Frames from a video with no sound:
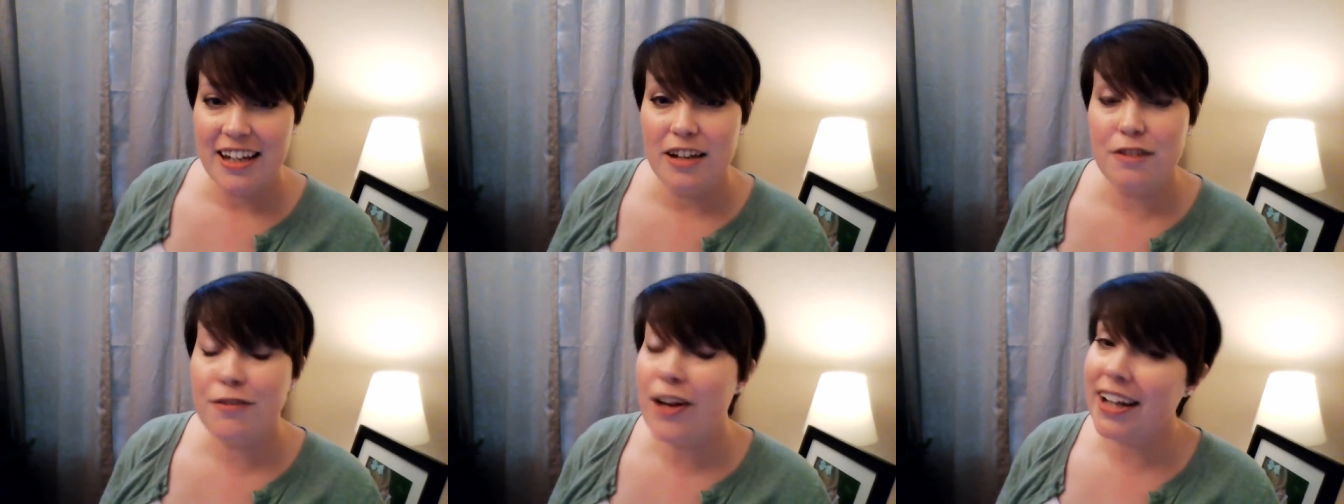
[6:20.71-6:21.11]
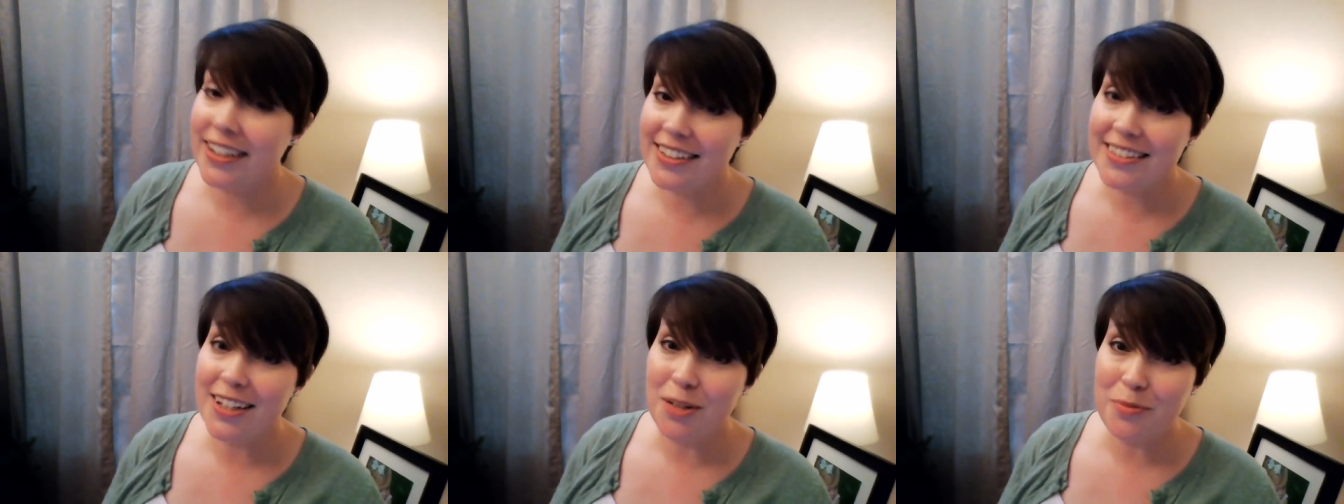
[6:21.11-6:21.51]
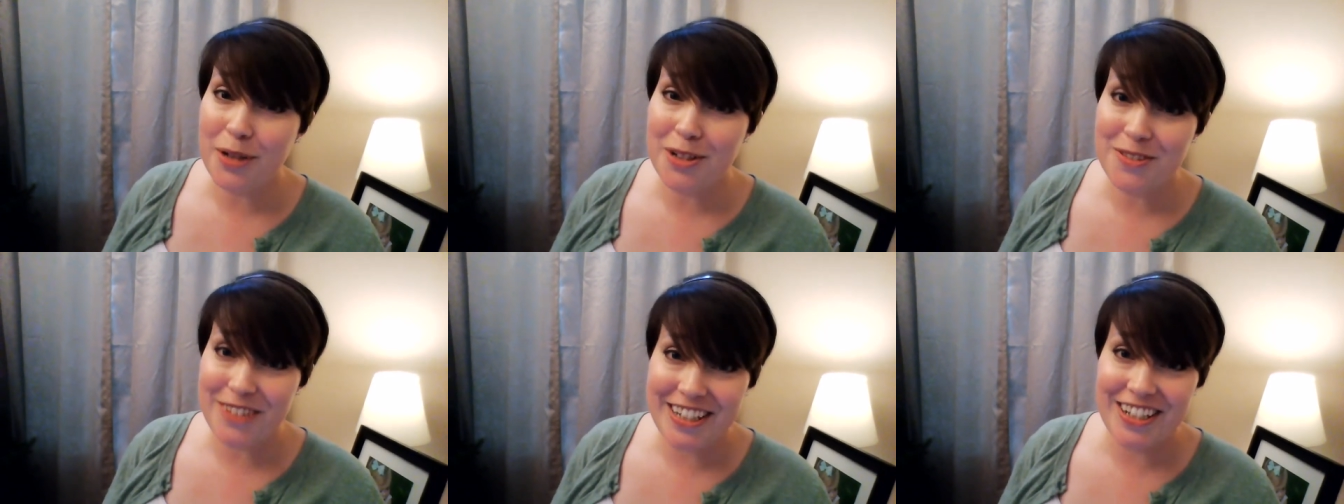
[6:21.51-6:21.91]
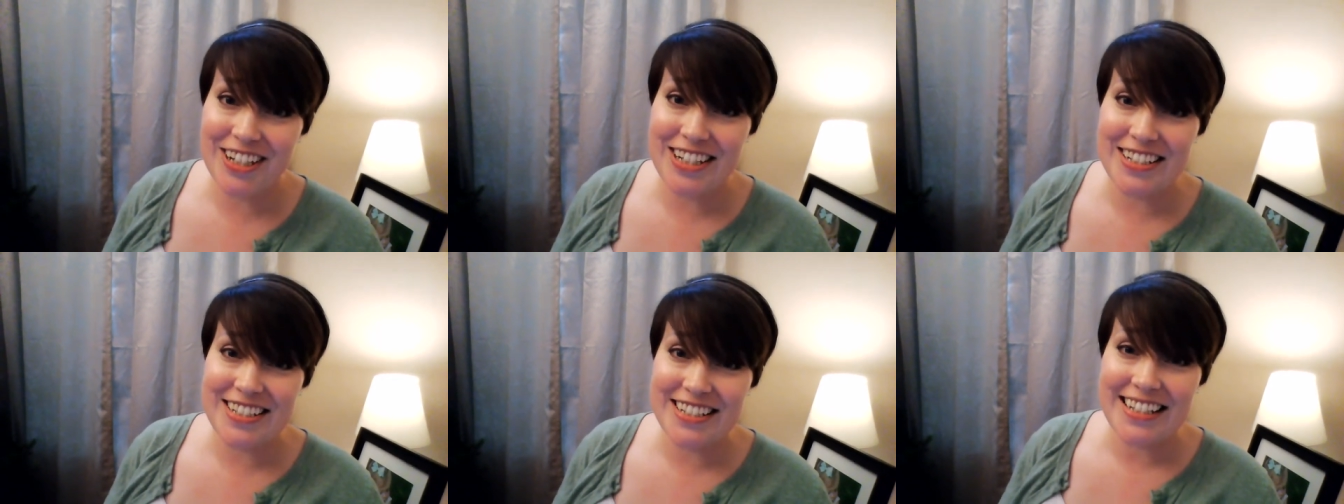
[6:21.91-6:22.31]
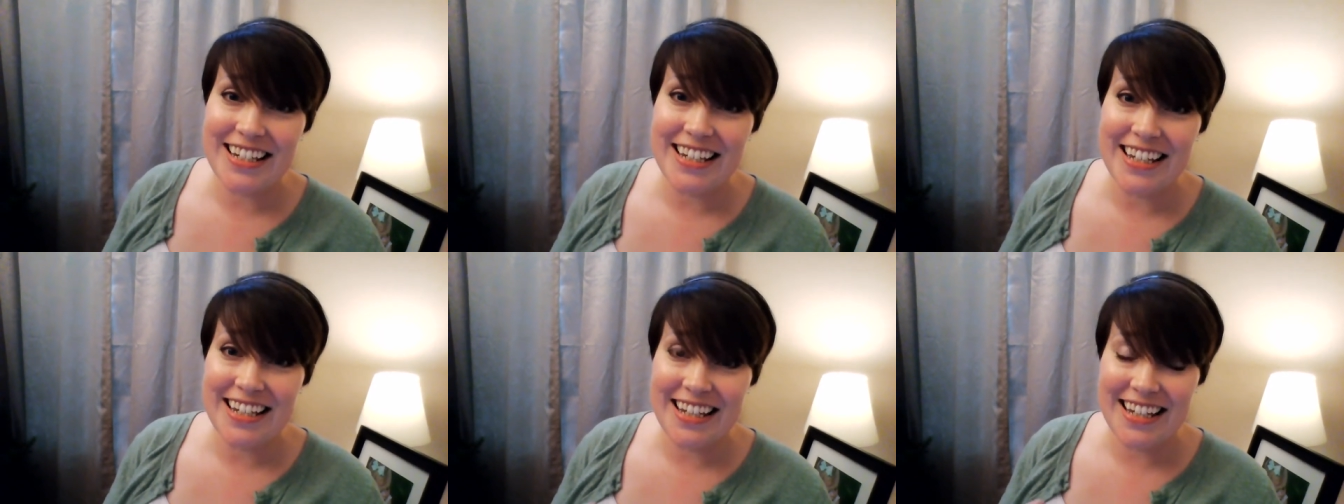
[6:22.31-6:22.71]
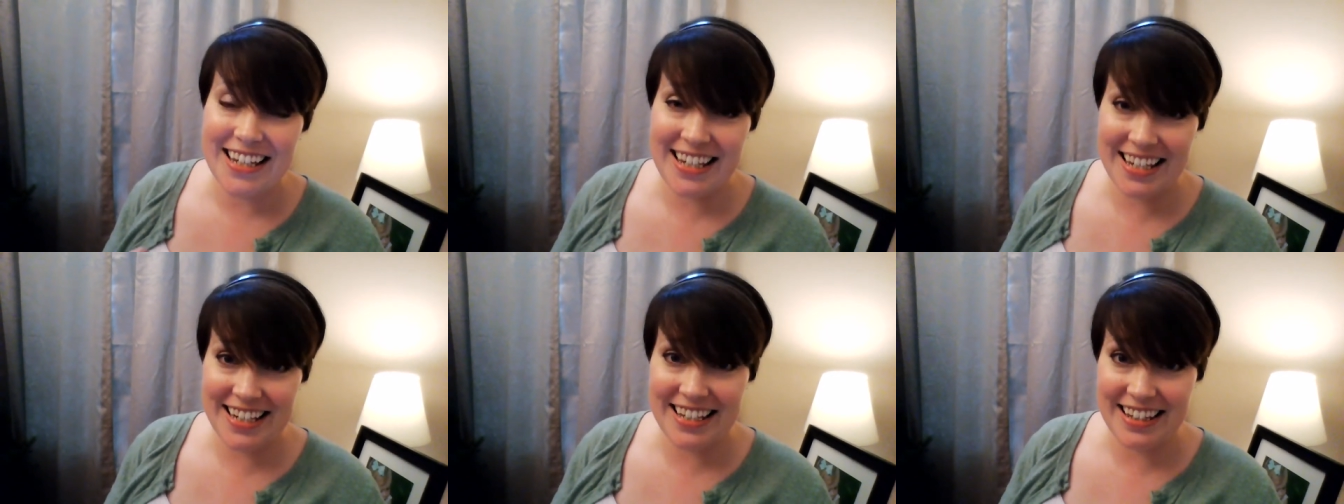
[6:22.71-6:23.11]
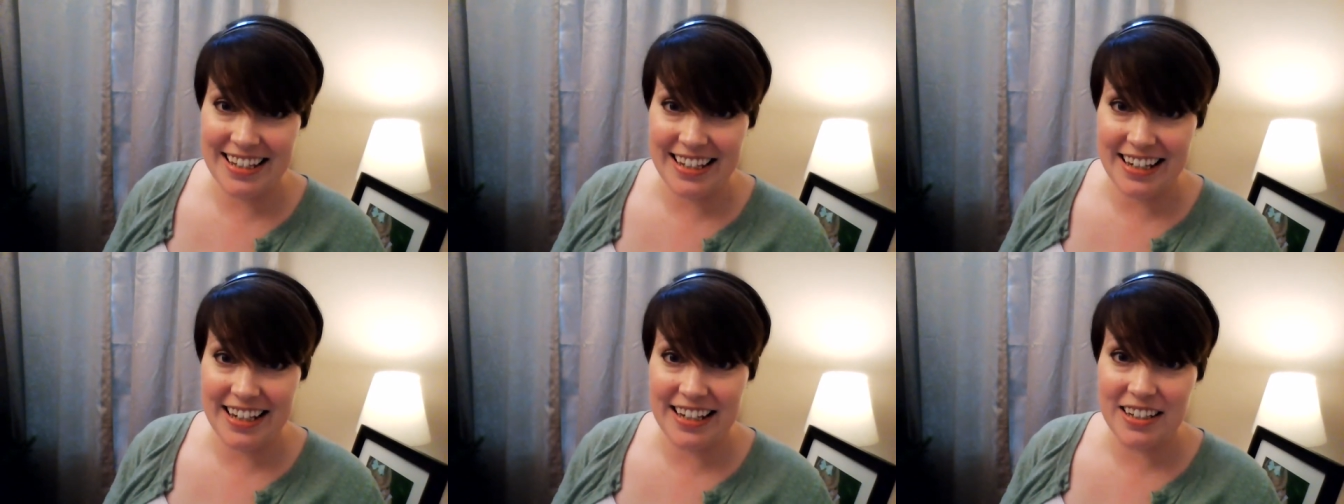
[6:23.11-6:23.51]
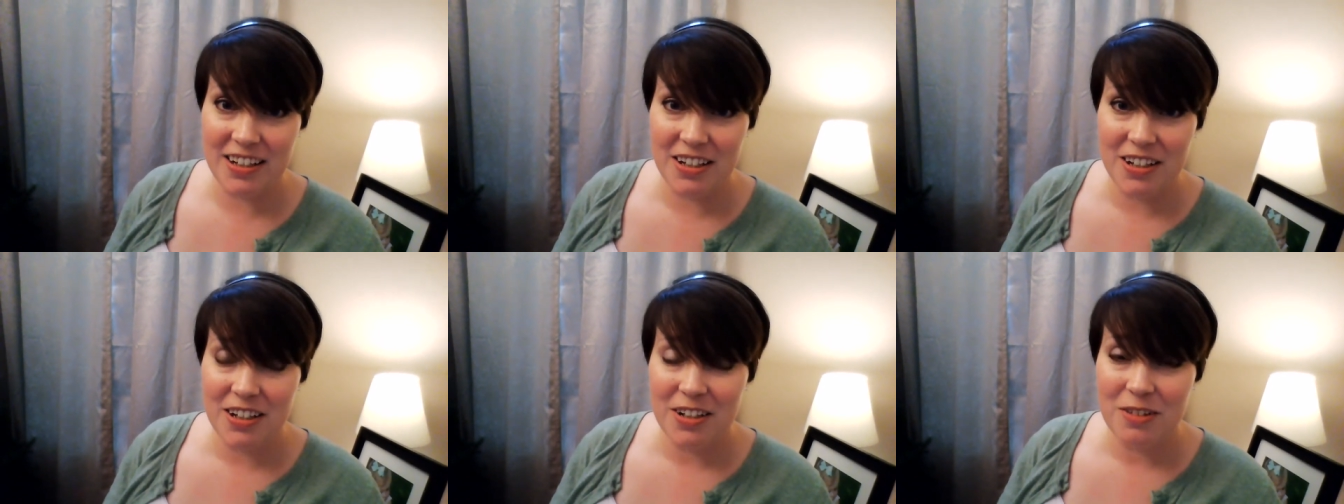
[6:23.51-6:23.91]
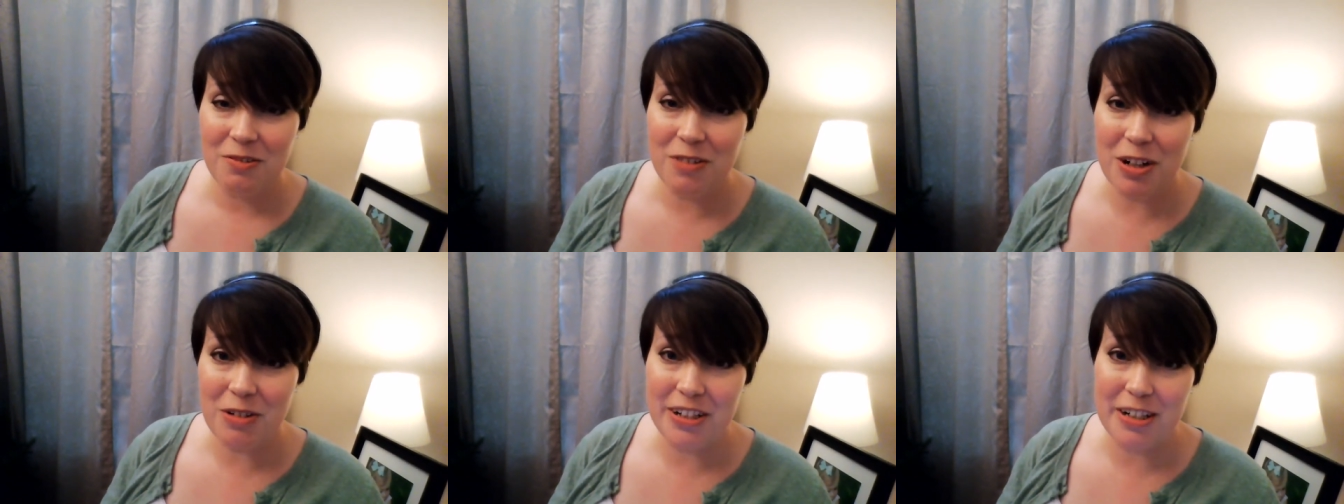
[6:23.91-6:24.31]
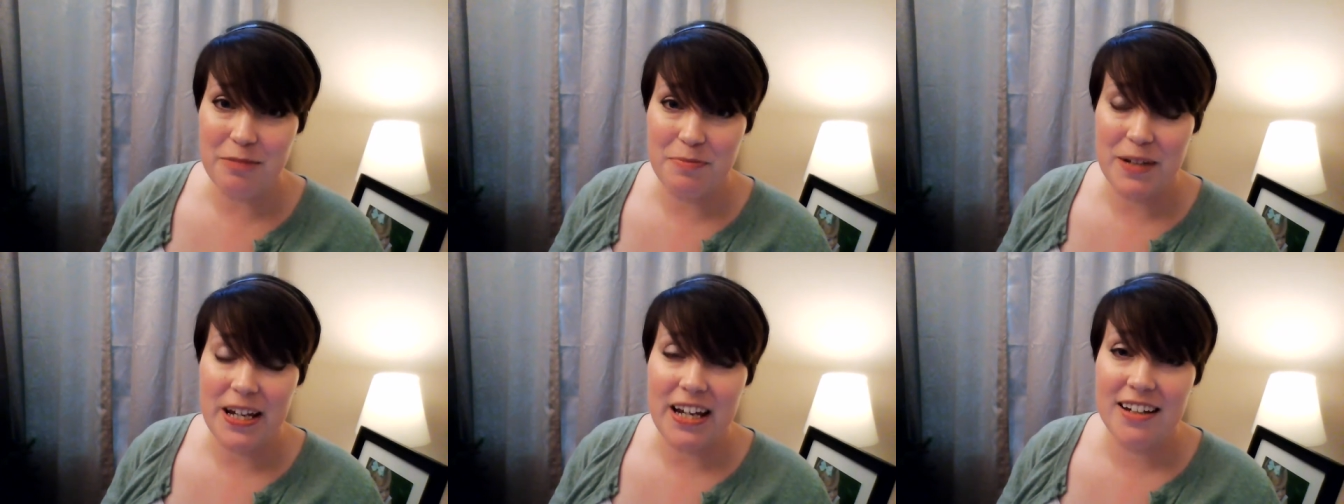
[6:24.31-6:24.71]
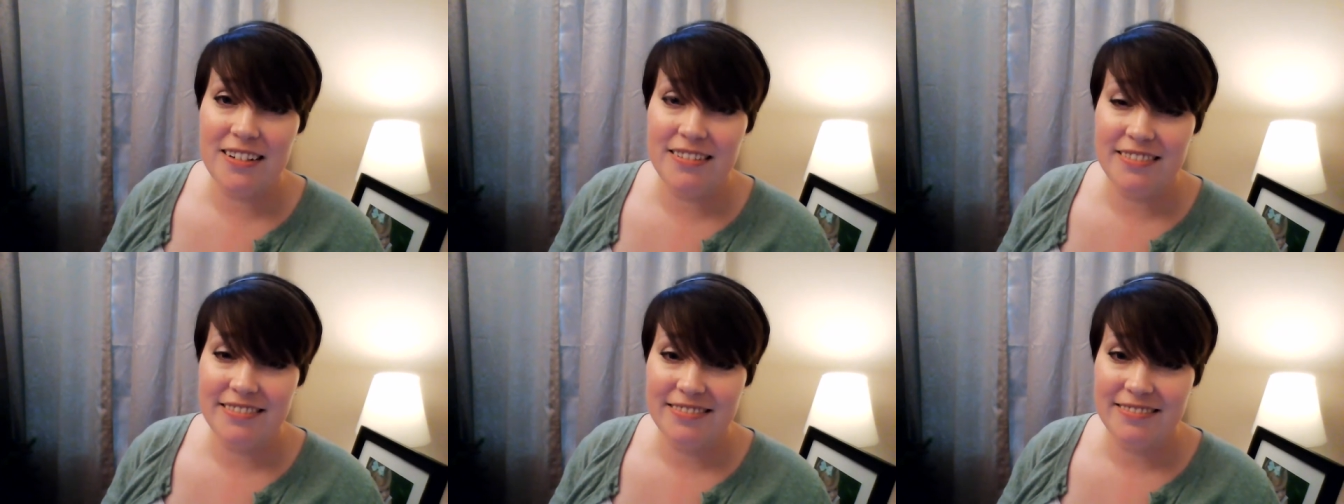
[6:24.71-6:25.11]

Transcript: If I could tell my readers anything, what would it be?